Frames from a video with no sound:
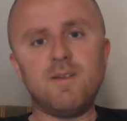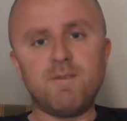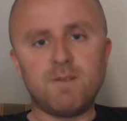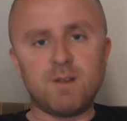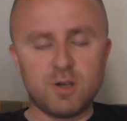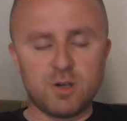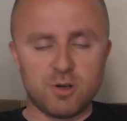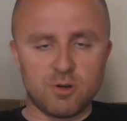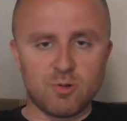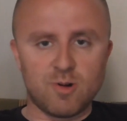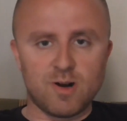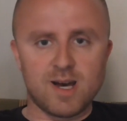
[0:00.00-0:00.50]

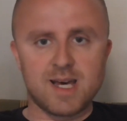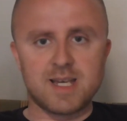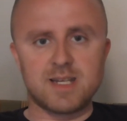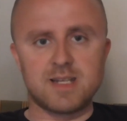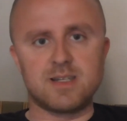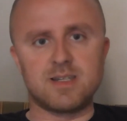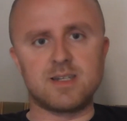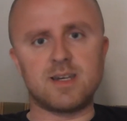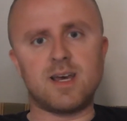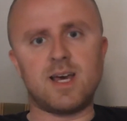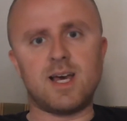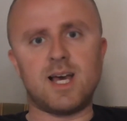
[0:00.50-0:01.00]
the
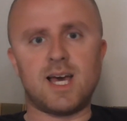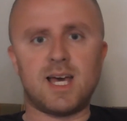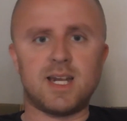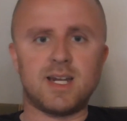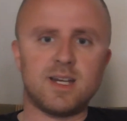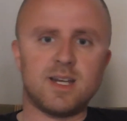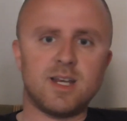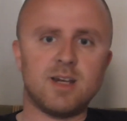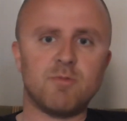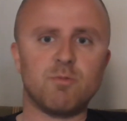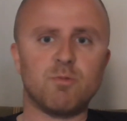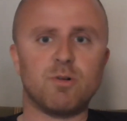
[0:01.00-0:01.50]
US
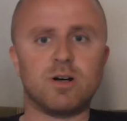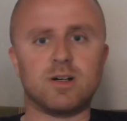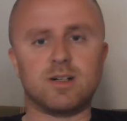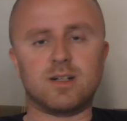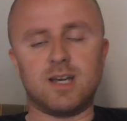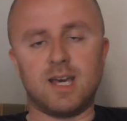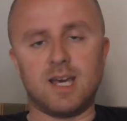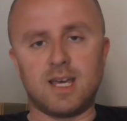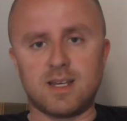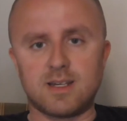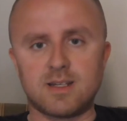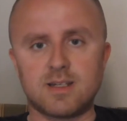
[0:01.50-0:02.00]
and in one
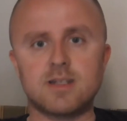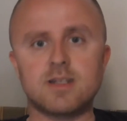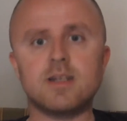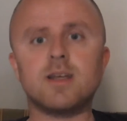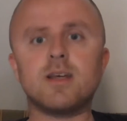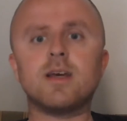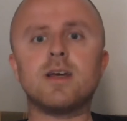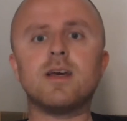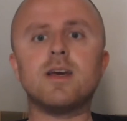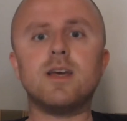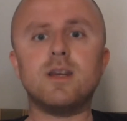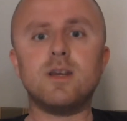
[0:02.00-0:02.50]
case
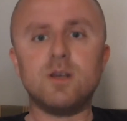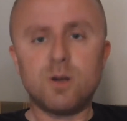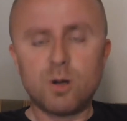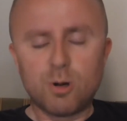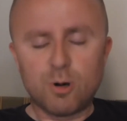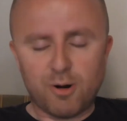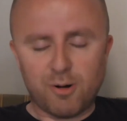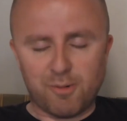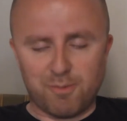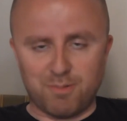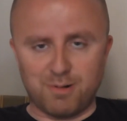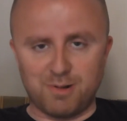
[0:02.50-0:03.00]
in
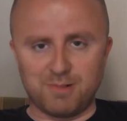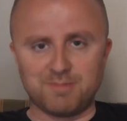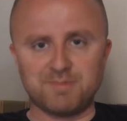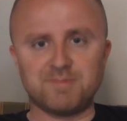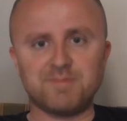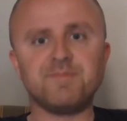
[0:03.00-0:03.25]
Europe.